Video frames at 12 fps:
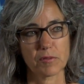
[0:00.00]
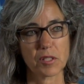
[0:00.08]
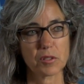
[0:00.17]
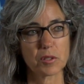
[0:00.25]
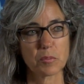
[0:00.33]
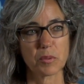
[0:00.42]

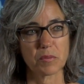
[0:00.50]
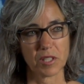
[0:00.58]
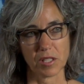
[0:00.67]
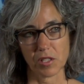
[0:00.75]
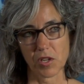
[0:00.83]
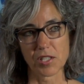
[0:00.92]
field br
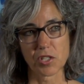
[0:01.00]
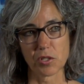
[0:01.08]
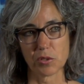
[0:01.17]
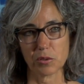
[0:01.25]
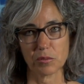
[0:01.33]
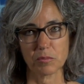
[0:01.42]

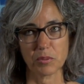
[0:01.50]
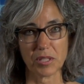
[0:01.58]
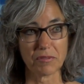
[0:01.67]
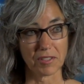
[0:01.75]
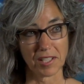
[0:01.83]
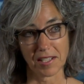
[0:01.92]
congressional
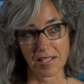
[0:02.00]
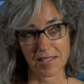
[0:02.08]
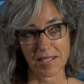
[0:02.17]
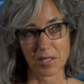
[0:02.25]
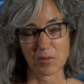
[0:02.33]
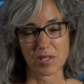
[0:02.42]
briefing, I
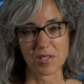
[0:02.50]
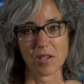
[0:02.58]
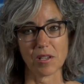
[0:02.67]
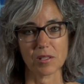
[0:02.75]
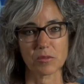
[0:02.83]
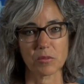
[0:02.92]
think it was
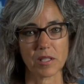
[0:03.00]
called,